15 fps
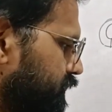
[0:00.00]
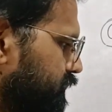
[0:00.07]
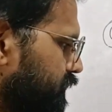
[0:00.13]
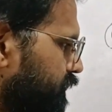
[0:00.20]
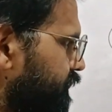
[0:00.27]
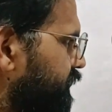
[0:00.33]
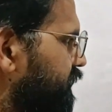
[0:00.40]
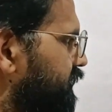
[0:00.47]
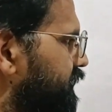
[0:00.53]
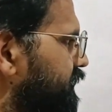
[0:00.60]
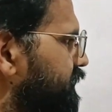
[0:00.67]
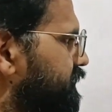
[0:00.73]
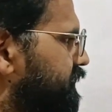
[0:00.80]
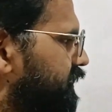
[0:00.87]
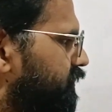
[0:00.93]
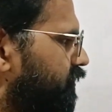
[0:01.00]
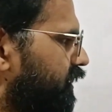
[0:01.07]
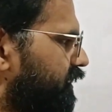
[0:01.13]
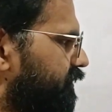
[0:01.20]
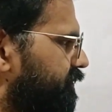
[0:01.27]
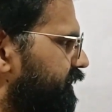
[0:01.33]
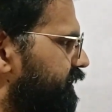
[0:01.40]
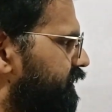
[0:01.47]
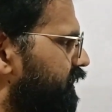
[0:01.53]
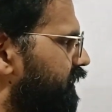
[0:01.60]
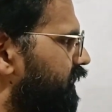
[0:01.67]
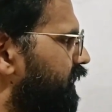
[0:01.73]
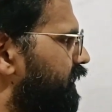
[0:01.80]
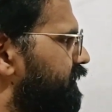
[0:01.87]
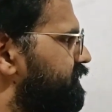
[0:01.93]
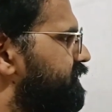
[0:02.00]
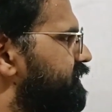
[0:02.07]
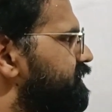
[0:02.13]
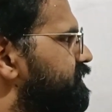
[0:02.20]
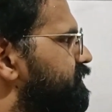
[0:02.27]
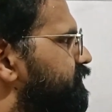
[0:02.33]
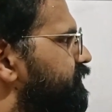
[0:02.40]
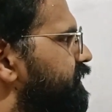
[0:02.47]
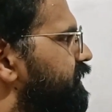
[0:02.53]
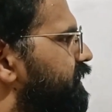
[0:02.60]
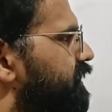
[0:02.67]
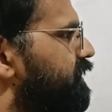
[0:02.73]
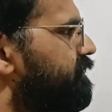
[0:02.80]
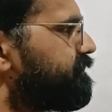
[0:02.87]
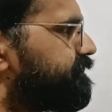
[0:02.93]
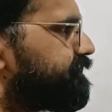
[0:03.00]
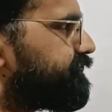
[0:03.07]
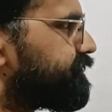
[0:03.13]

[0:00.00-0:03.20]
So with these environmental hygienes we can